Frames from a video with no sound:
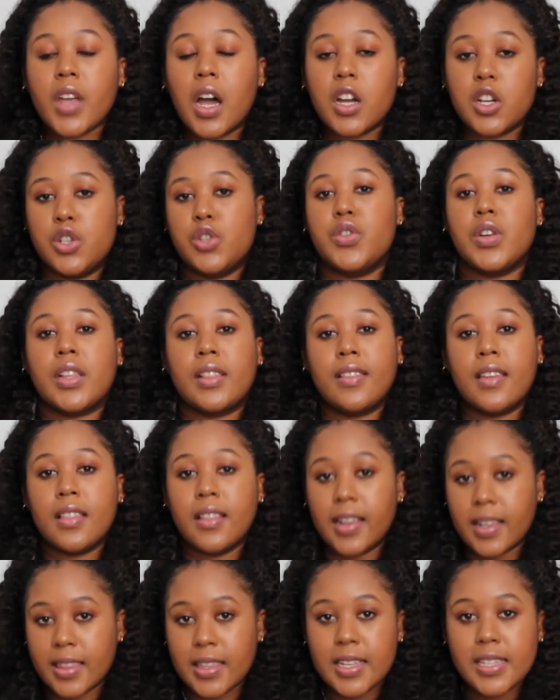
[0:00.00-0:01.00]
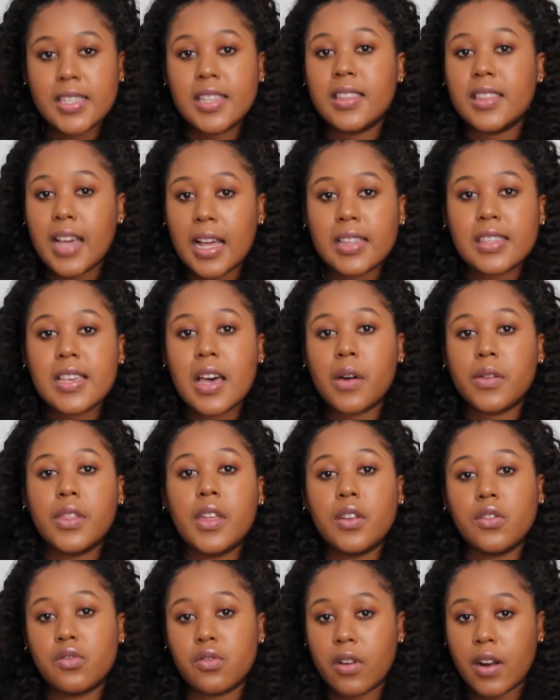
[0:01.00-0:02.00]
are strictly like this and that's how
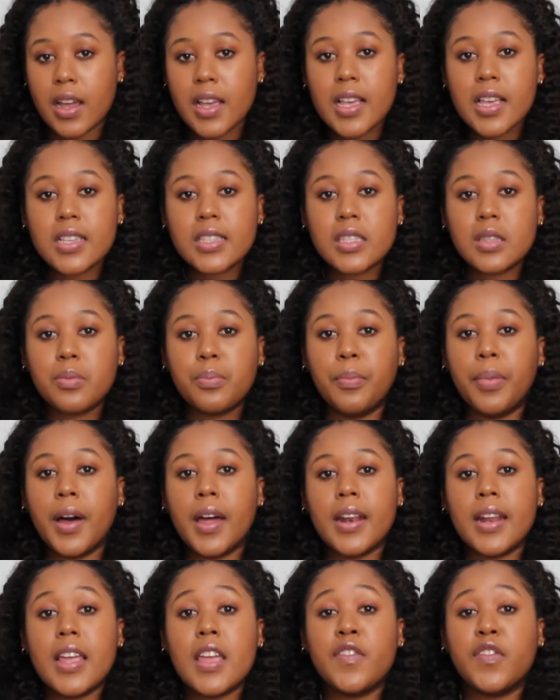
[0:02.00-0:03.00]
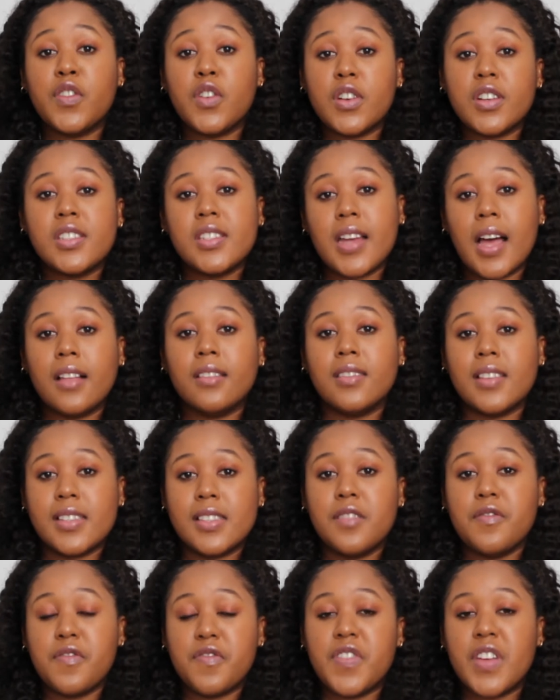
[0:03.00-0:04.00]
they dress, but if your style
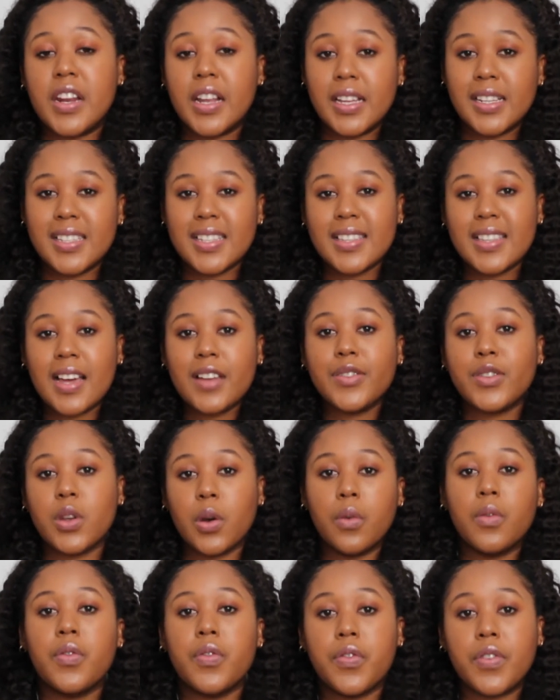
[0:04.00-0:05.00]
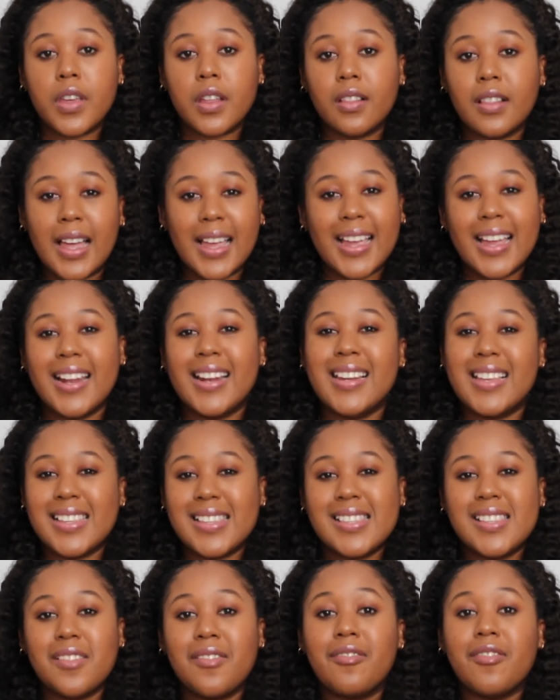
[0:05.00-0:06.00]
doesn't fit into that, don't feel like it
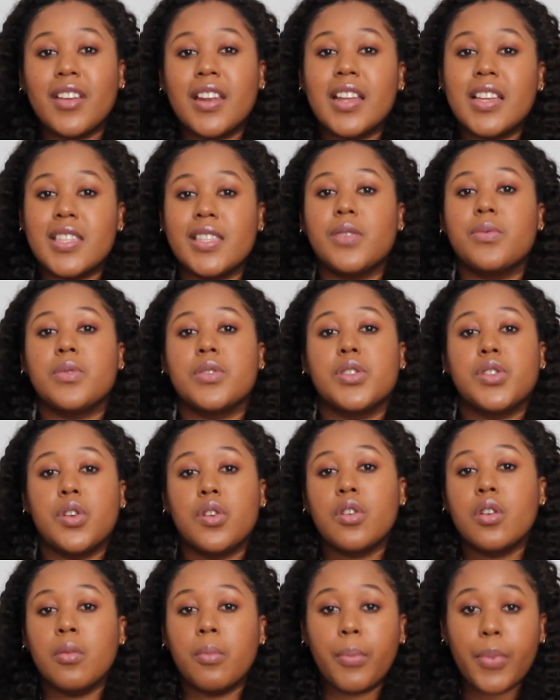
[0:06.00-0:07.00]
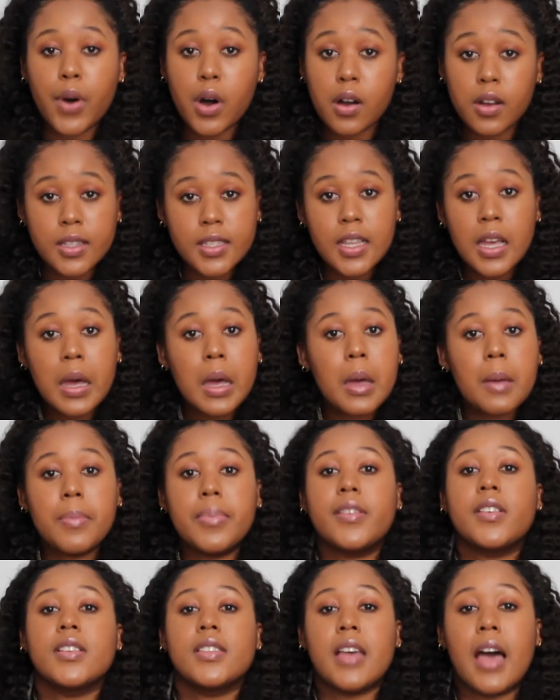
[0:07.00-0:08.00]
needs to fit into a certain box,
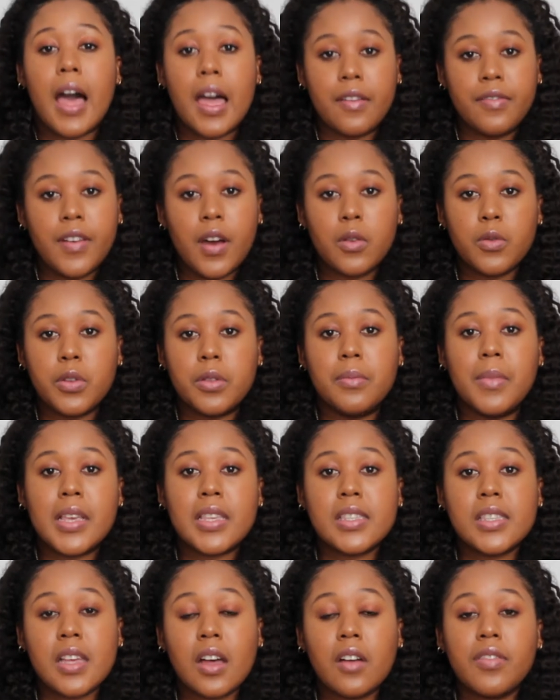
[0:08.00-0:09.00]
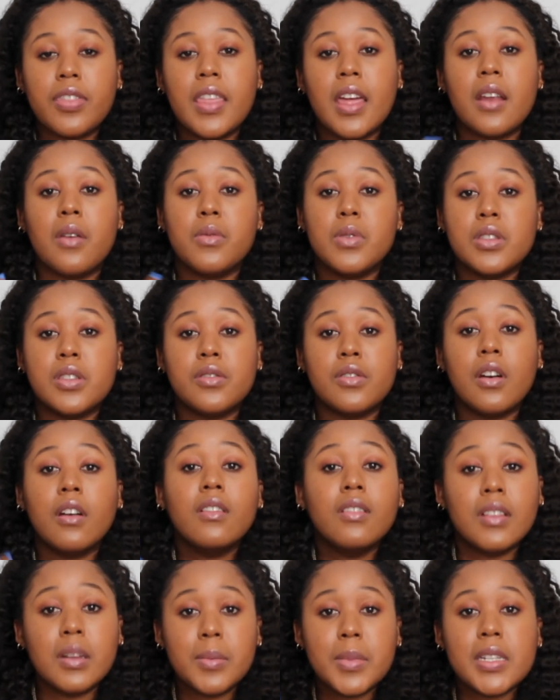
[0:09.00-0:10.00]
because I found with myself that it was
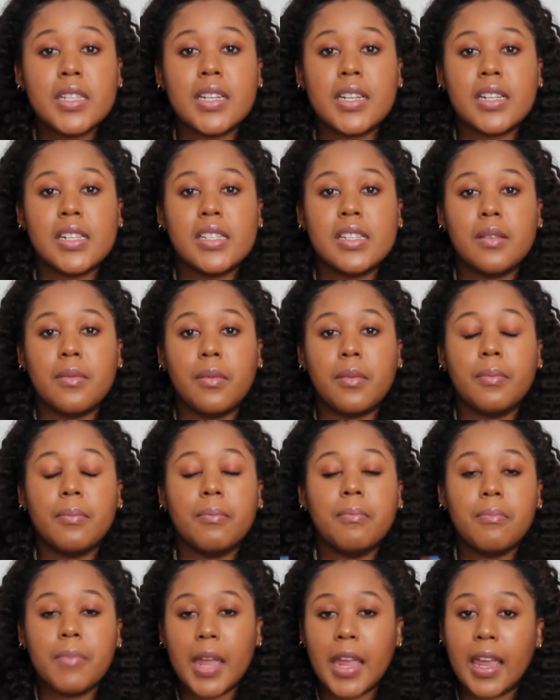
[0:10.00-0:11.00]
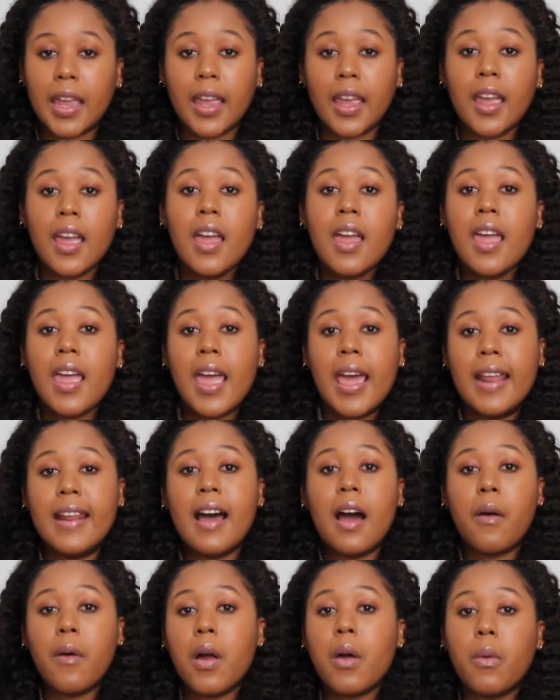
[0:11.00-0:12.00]
limiting to me and
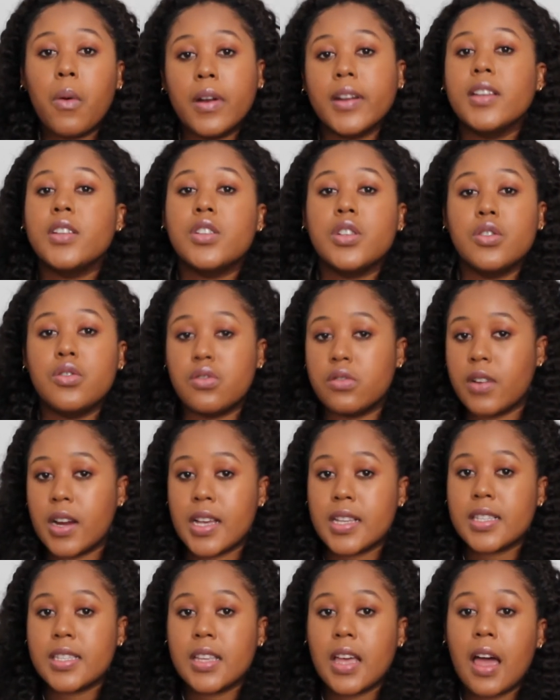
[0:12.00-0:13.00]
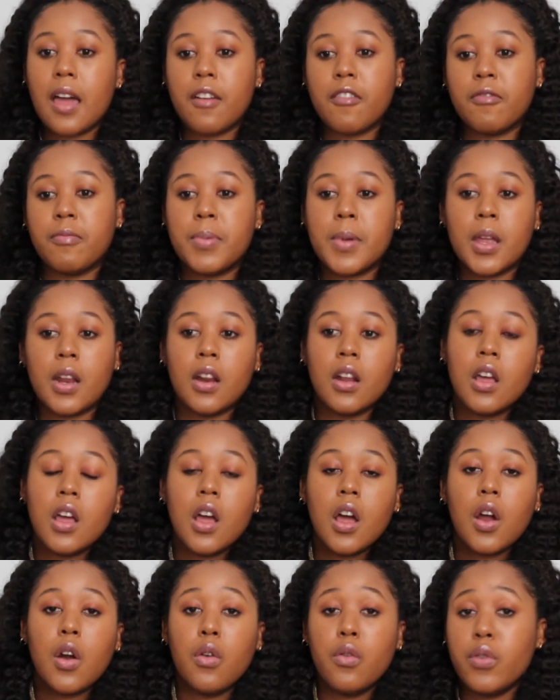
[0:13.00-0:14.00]
how I wanted to dress. I've been
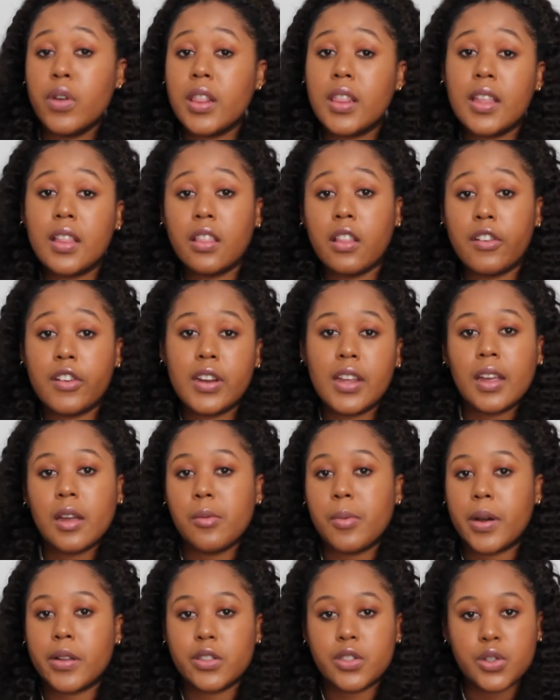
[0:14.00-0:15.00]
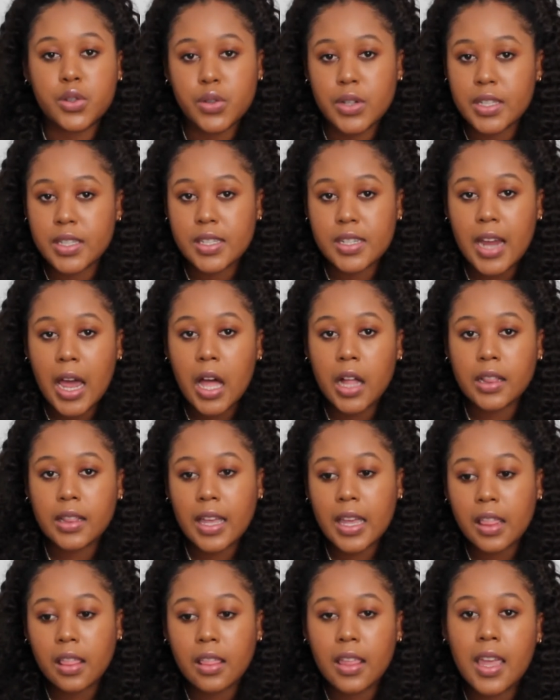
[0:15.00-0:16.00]
really learning about street style
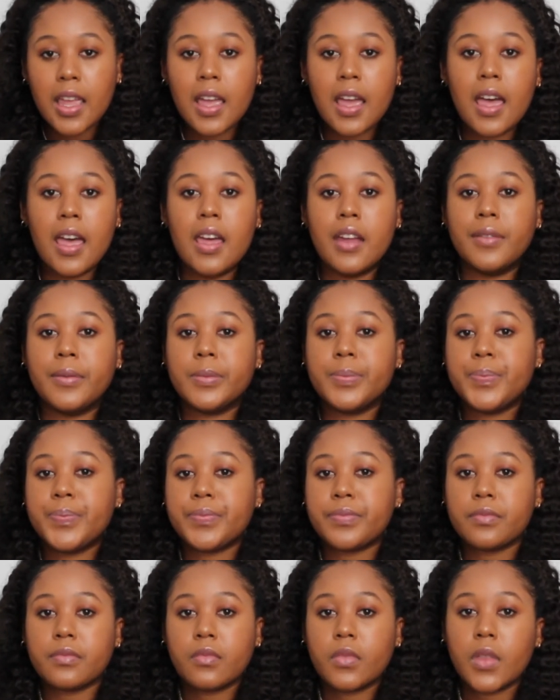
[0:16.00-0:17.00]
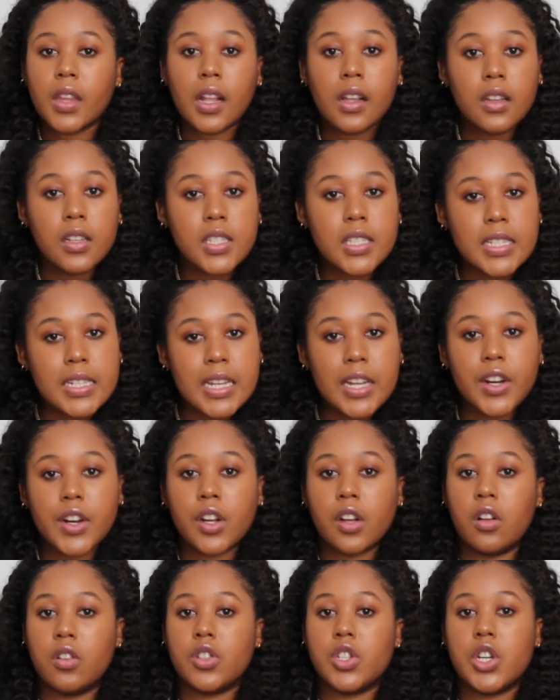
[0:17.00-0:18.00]
lately and sneaker
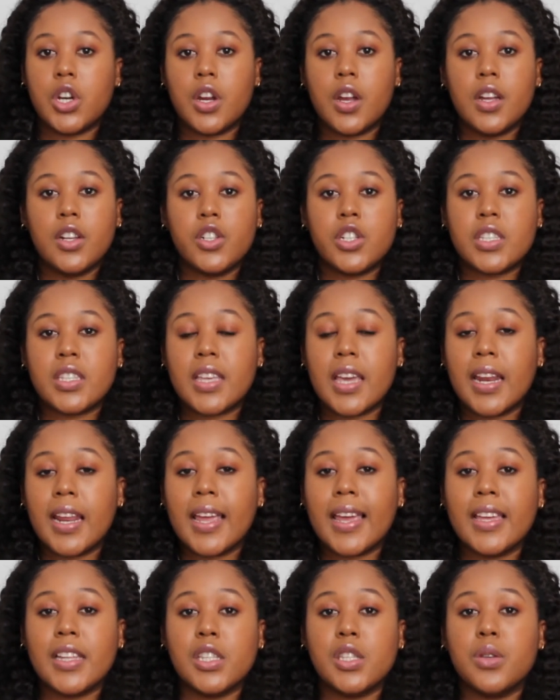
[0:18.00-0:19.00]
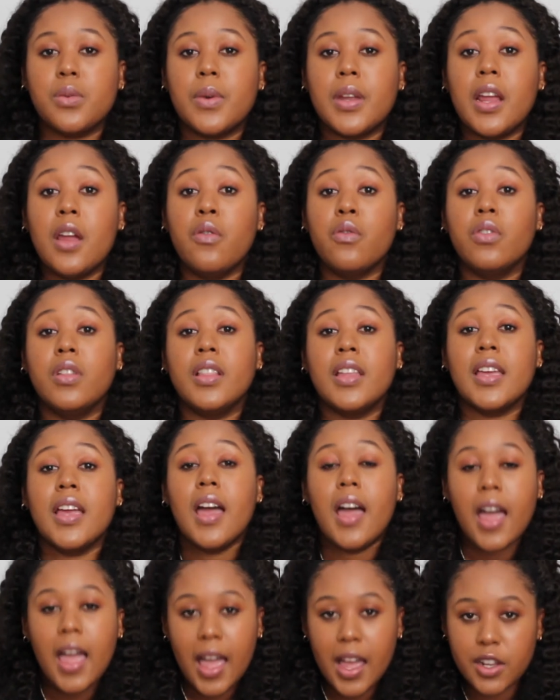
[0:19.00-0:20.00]
culture and just getting into it and really
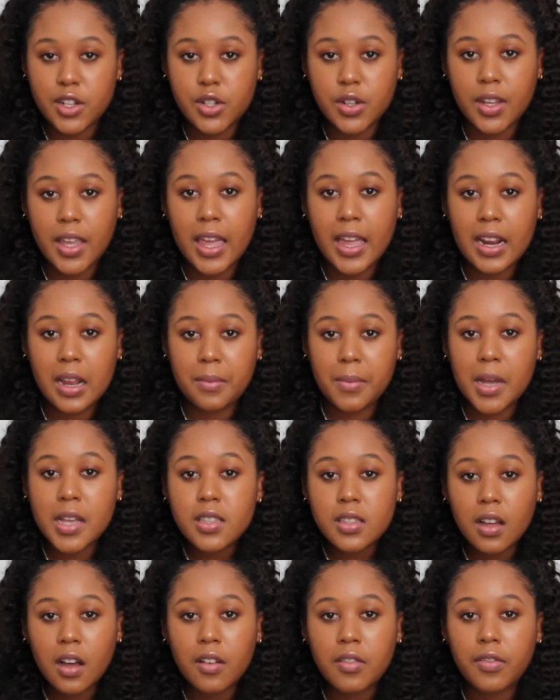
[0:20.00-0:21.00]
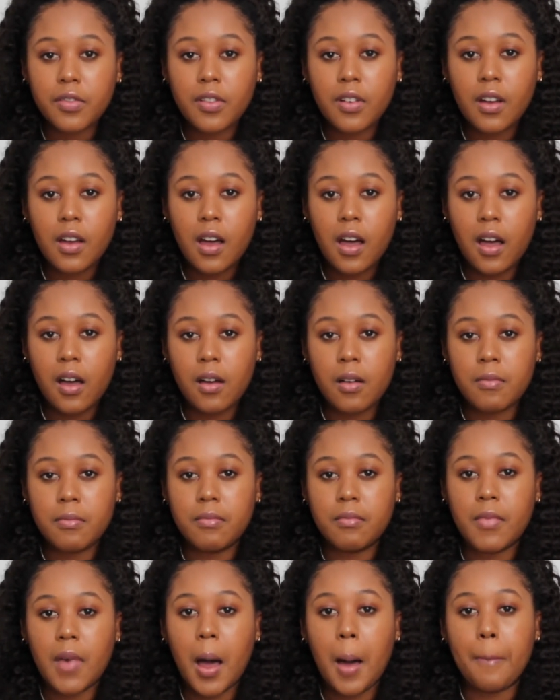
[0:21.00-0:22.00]
educating myself
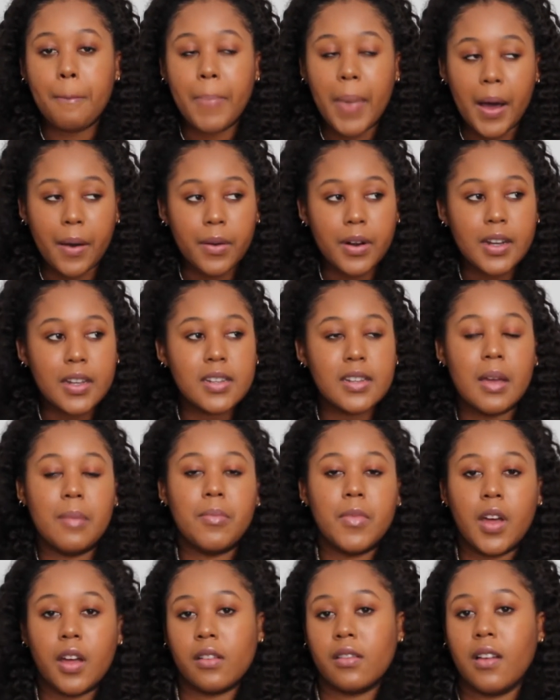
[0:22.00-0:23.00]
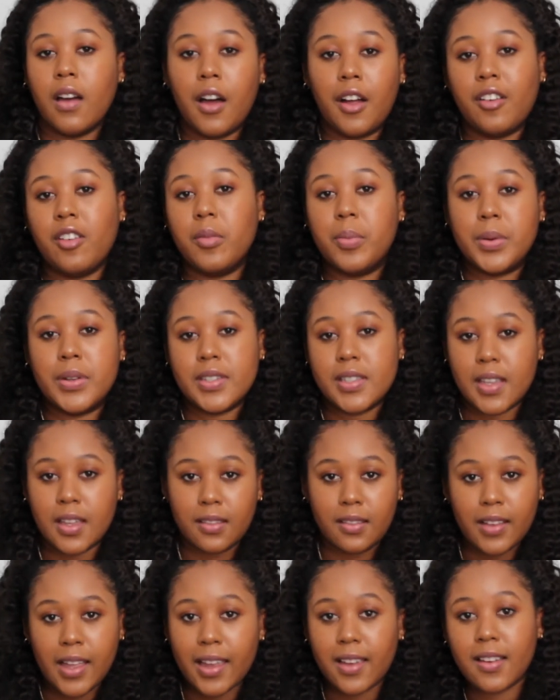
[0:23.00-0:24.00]
about it. I'm not
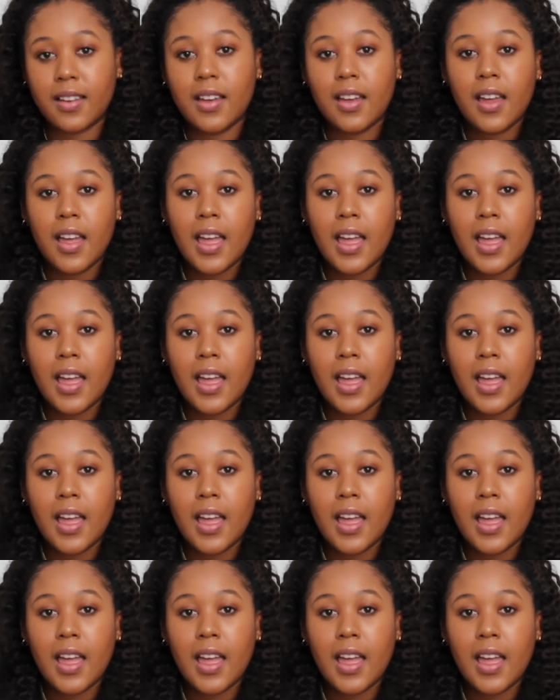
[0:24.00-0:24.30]
100% like